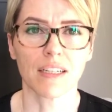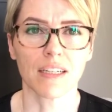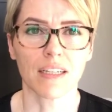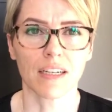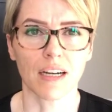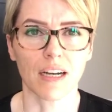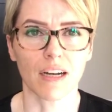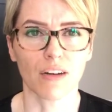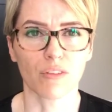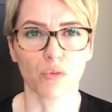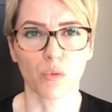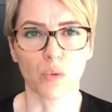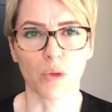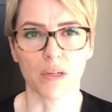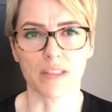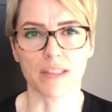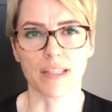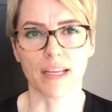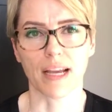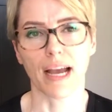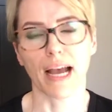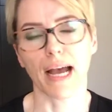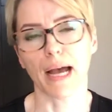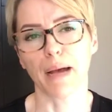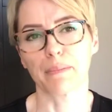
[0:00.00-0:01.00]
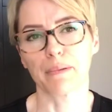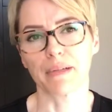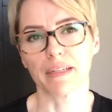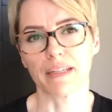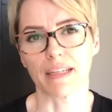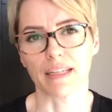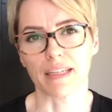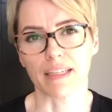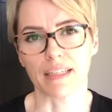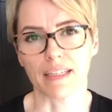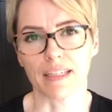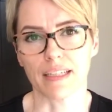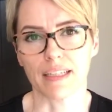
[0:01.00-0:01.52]
of what's
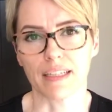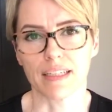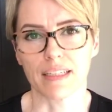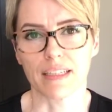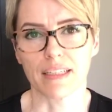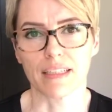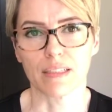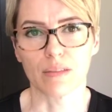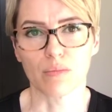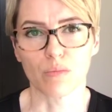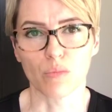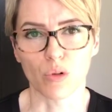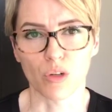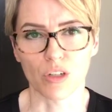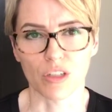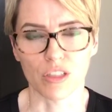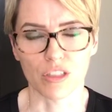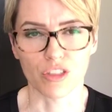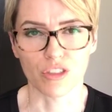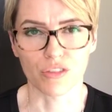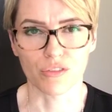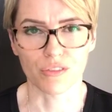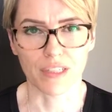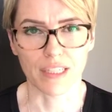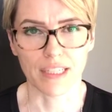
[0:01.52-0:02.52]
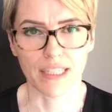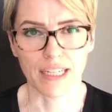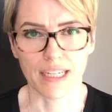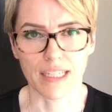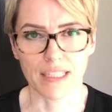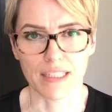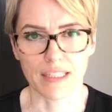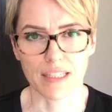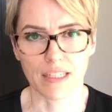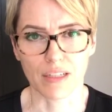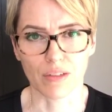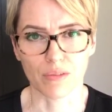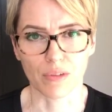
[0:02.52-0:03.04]
happening in mortgage
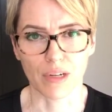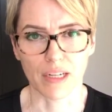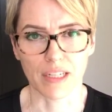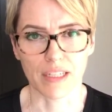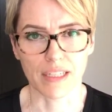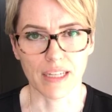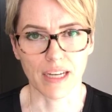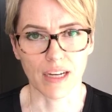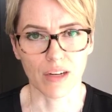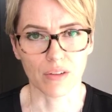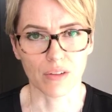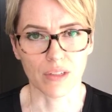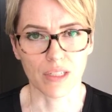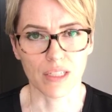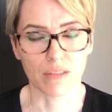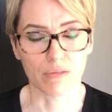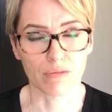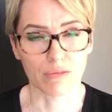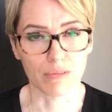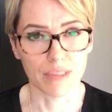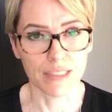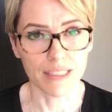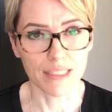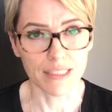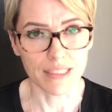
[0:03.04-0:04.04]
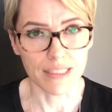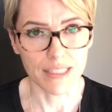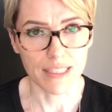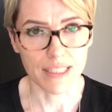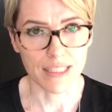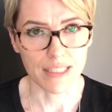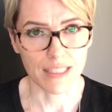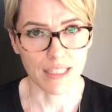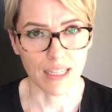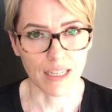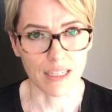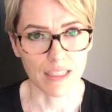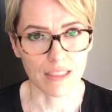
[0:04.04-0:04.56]
financing right now in real
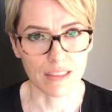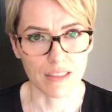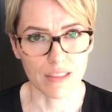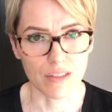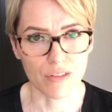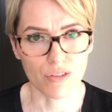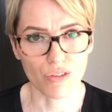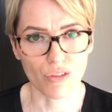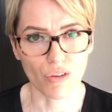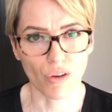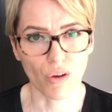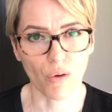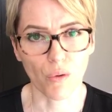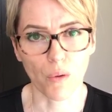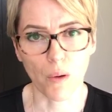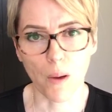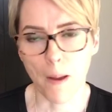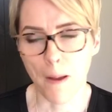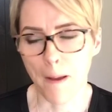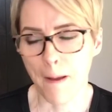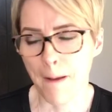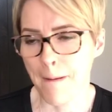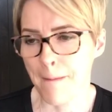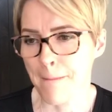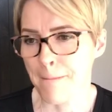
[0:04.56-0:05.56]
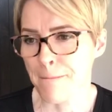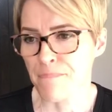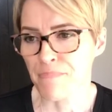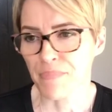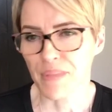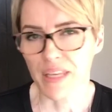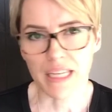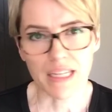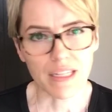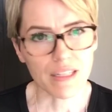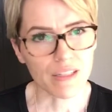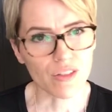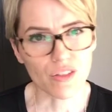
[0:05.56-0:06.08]
estate. So it
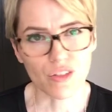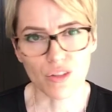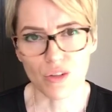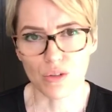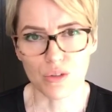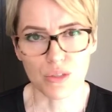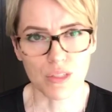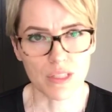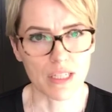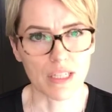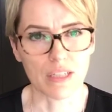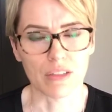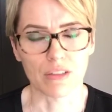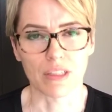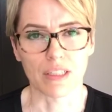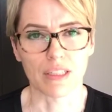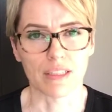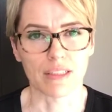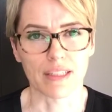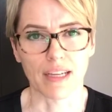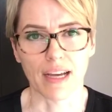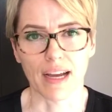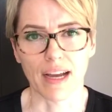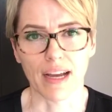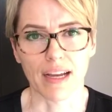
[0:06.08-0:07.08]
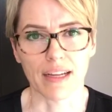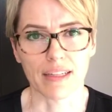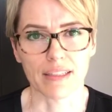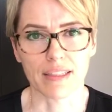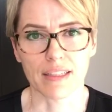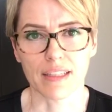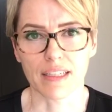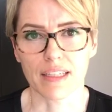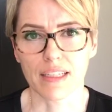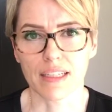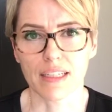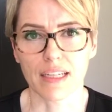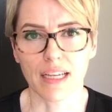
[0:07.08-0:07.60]
is no secret that the
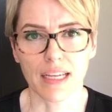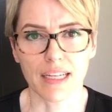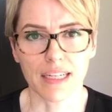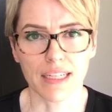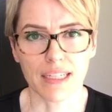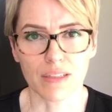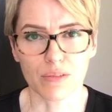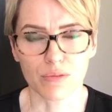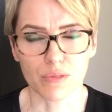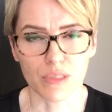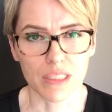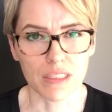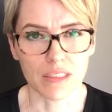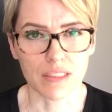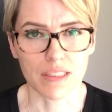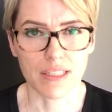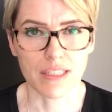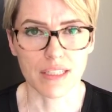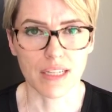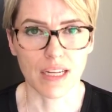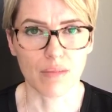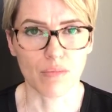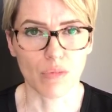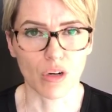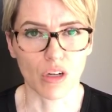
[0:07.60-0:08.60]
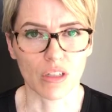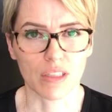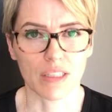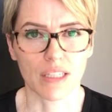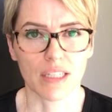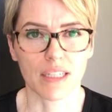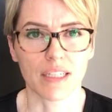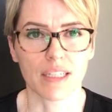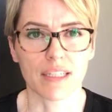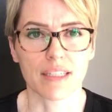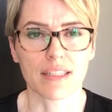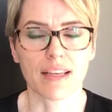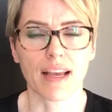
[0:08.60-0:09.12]
Canadian real estate market
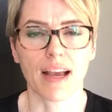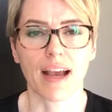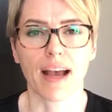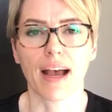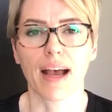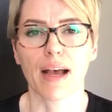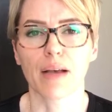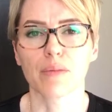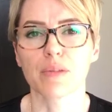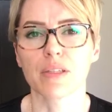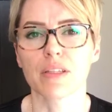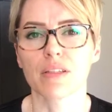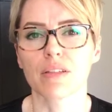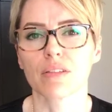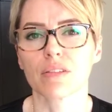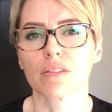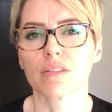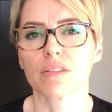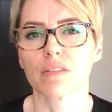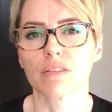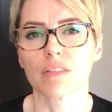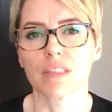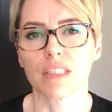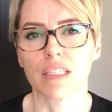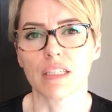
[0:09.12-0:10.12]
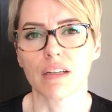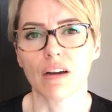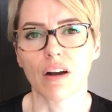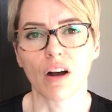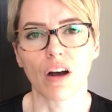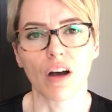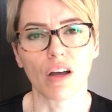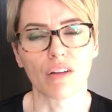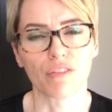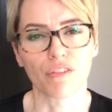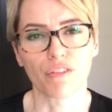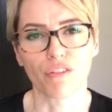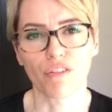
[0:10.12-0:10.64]
is absolutely on
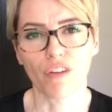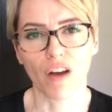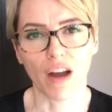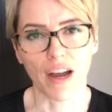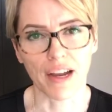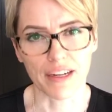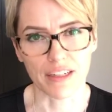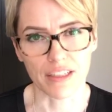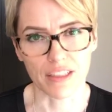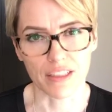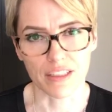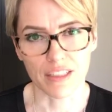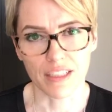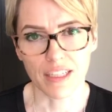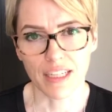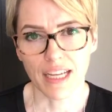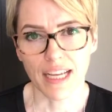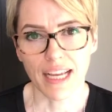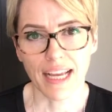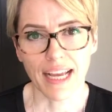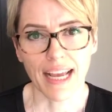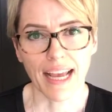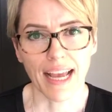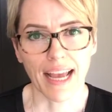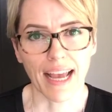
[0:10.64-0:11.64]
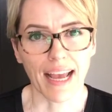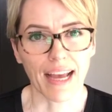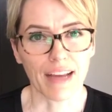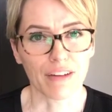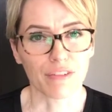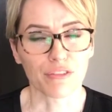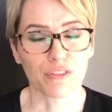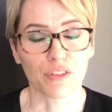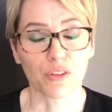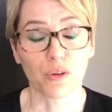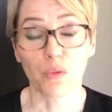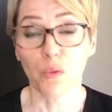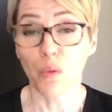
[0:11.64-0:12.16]
fire. And
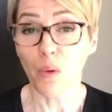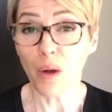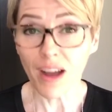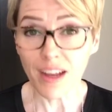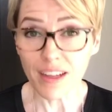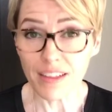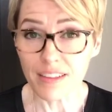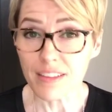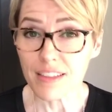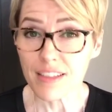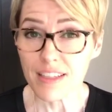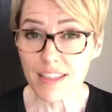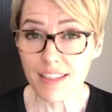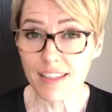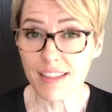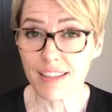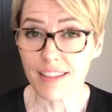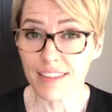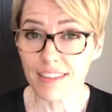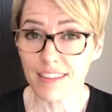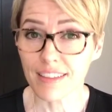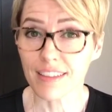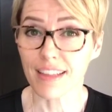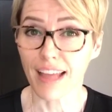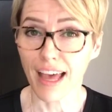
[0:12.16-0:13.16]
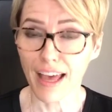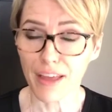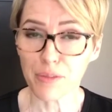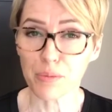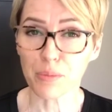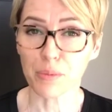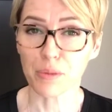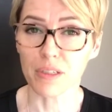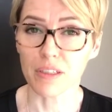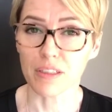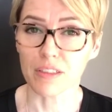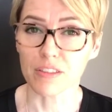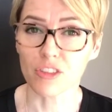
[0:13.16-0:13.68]
for once,
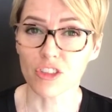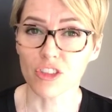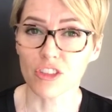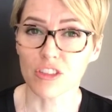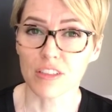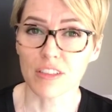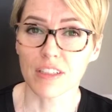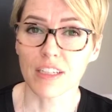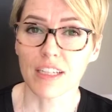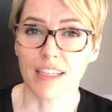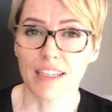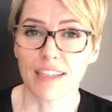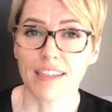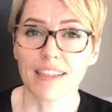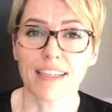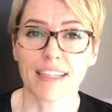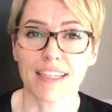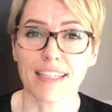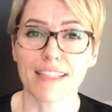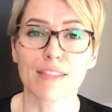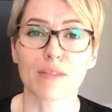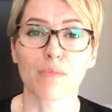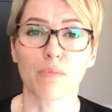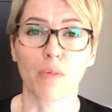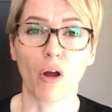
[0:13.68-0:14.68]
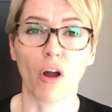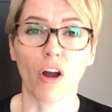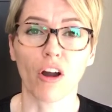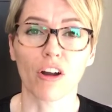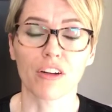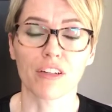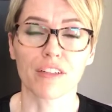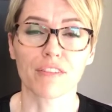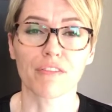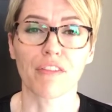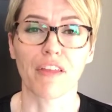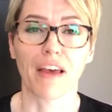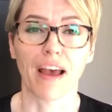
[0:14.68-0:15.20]
Lethbridge is a part
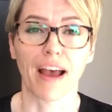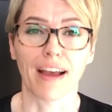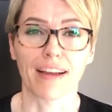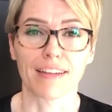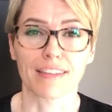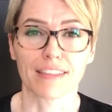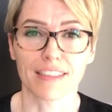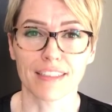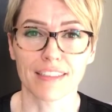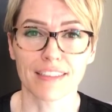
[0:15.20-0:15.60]
of that